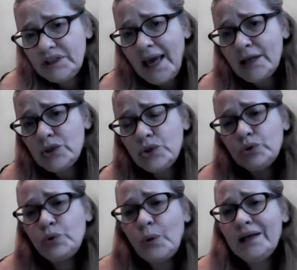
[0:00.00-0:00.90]
10
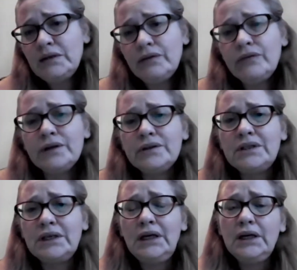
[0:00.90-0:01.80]
to 20,
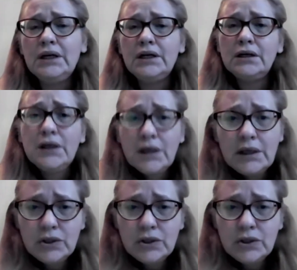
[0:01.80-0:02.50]
30 years.